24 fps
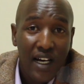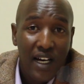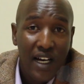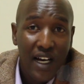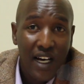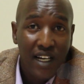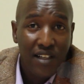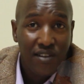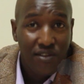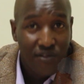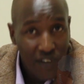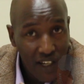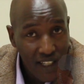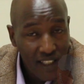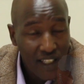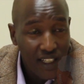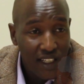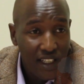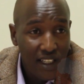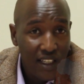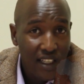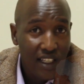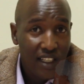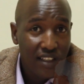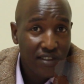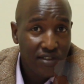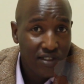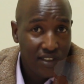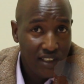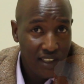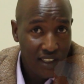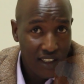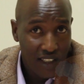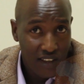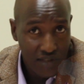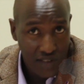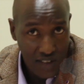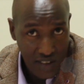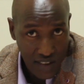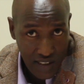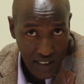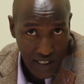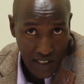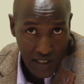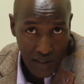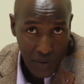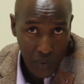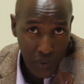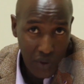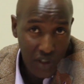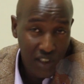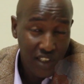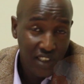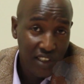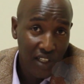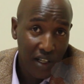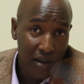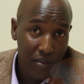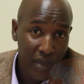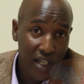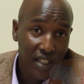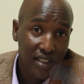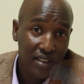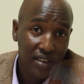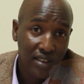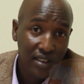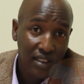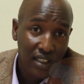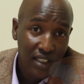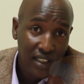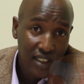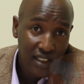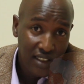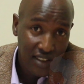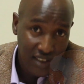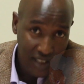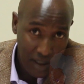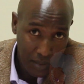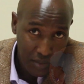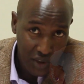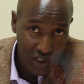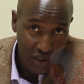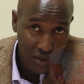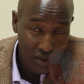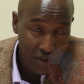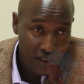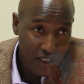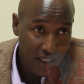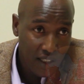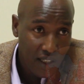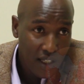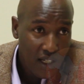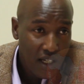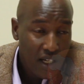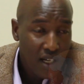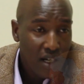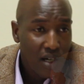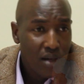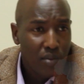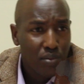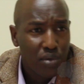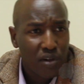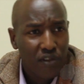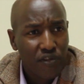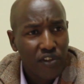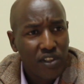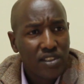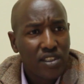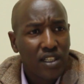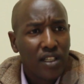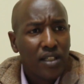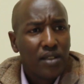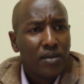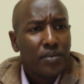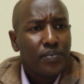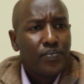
and finally the AfCFTA, which is our main subject today. Professor,